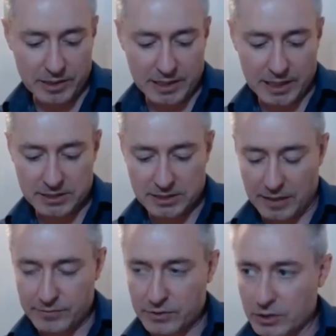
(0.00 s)
with the guys this
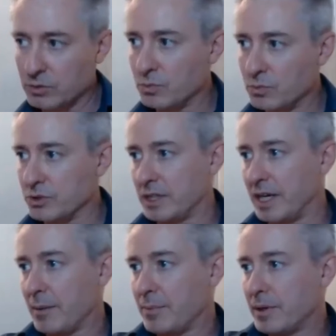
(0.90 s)
afternoon. What's going to
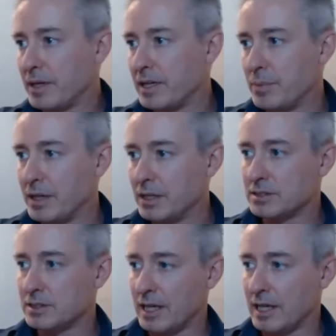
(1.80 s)
happen in a bit?